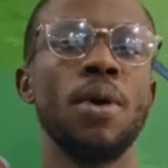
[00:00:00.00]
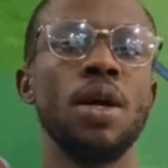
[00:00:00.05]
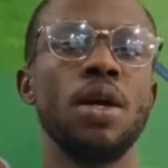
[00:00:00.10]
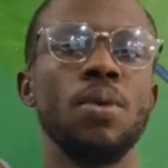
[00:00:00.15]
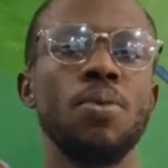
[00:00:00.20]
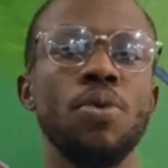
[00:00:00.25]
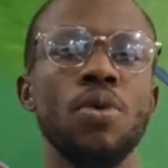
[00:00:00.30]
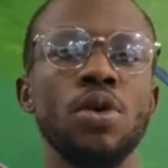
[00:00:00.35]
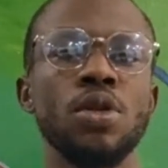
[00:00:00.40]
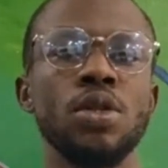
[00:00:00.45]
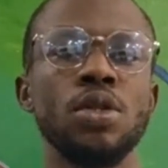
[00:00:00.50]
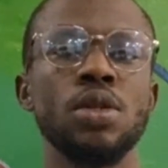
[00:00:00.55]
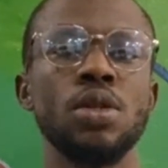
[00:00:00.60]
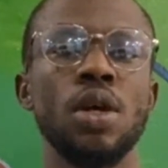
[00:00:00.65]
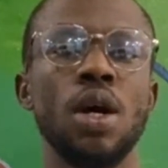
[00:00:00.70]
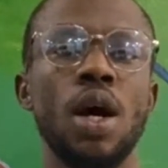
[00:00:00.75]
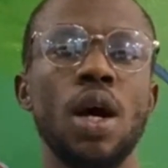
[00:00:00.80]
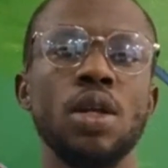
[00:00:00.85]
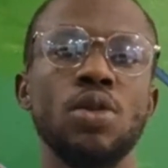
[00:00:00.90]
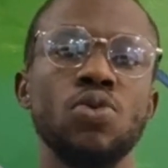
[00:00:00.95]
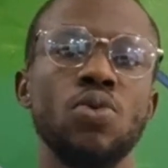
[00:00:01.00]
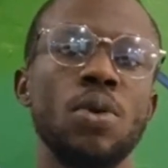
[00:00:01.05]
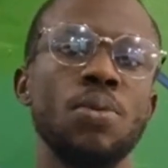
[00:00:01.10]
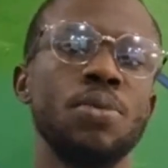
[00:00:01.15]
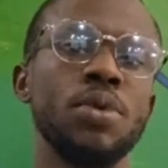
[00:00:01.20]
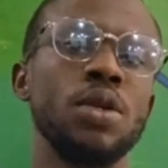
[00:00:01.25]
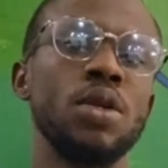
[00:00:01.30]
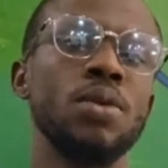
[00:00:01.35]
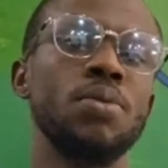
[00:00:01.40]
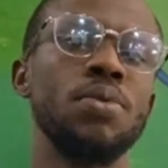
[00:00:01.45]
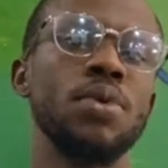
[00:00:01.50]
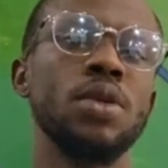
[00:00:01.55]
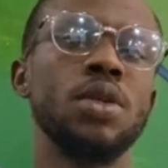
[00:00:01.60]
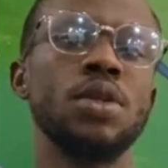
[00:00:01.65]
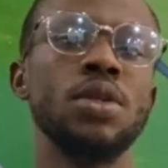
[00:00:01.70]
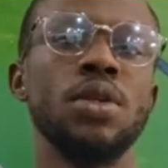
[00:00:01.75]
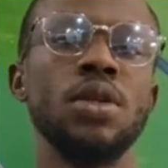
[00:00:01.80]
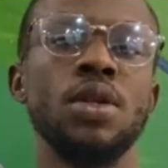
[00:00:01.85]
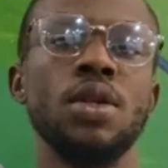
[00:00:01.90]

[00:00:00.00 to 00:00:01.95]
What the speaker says: report at Web3Bridge.